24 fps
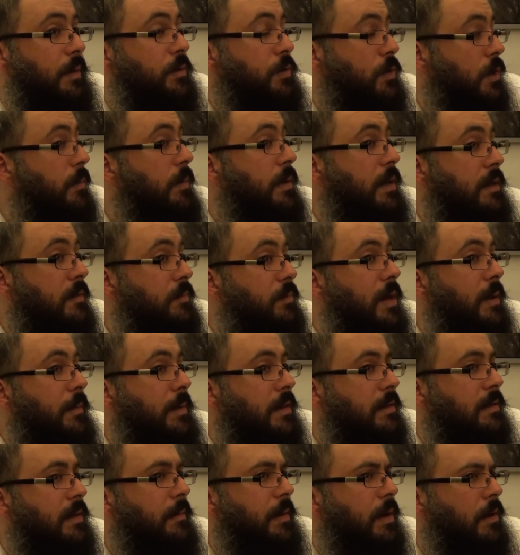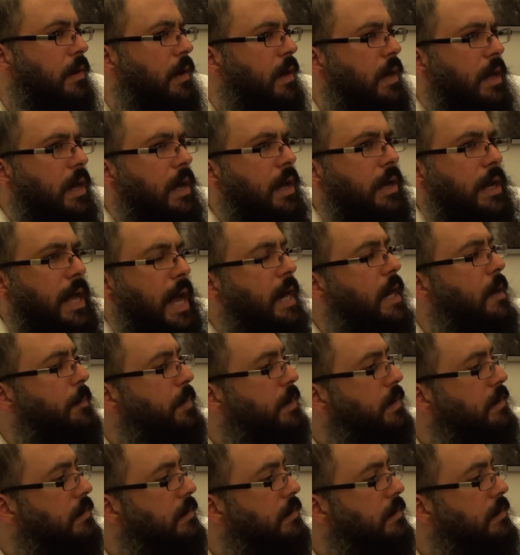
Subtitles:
Germany's probably the same kind of, got up and